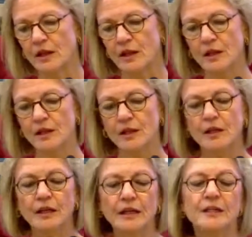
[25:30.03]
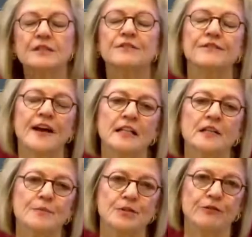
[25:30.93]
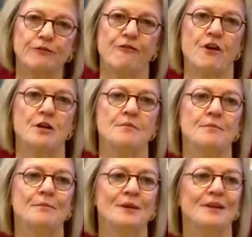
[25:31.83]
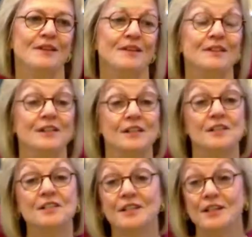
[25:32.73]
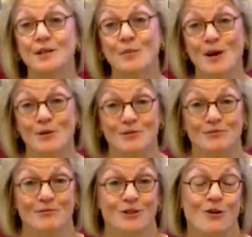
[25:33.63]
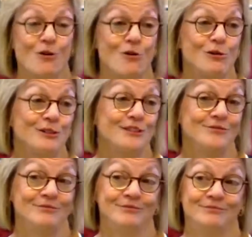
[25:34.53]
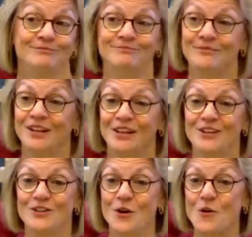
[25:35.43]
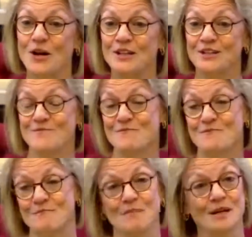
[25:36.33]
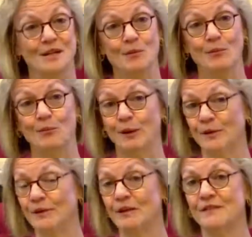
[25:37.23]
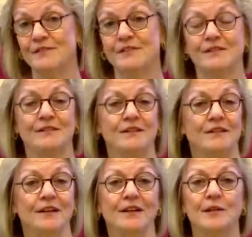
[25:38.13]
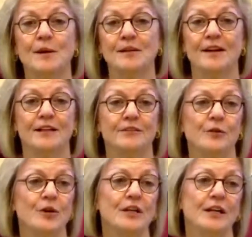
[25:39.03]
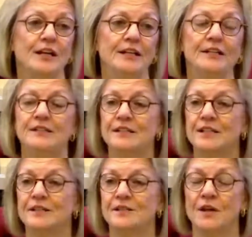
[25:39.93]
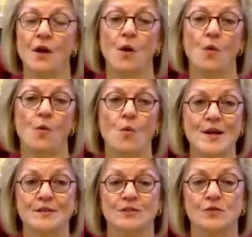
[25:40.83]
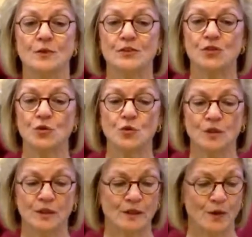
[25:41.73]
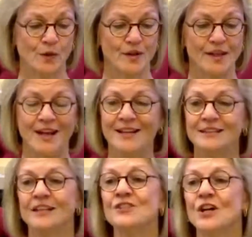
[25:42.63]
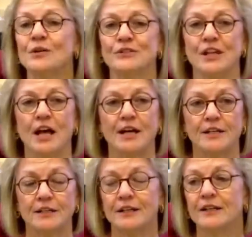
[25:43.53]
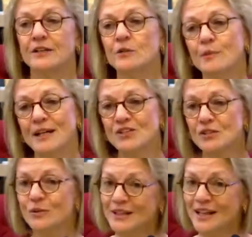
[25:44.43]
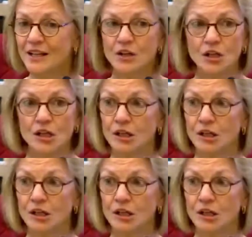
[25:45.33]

it, it developed from the need to keep out the cold. You know, I, my brother lives in Claremont, California, and his kids went to a school where they ate lunch outside. Can you imagine doing that here?